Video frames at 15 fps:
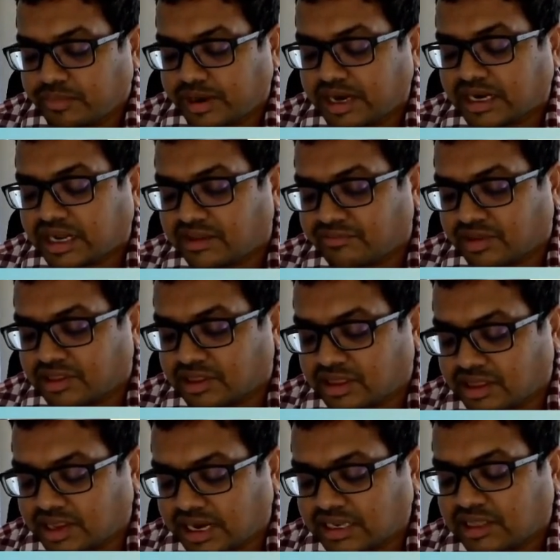predicting whether
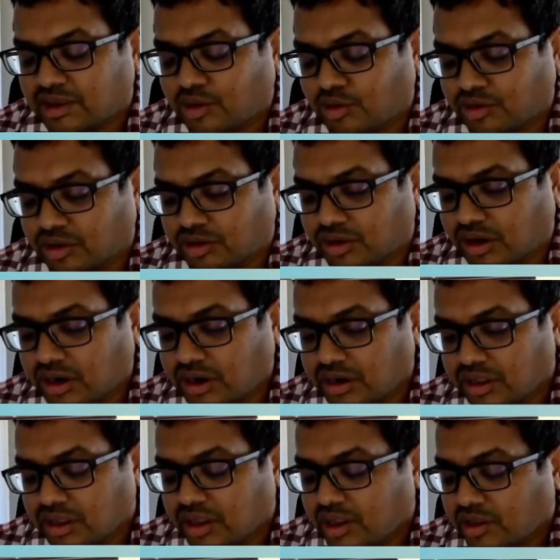they get the loan or
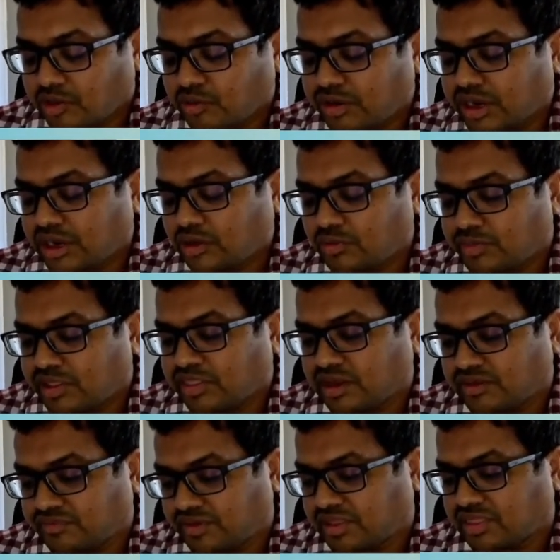not, you need to
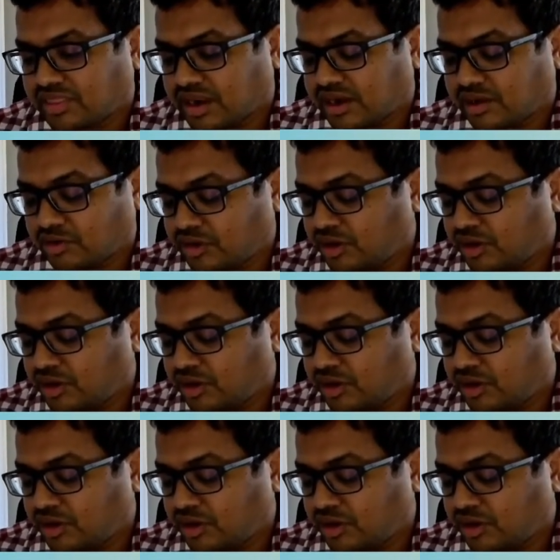basically fix that.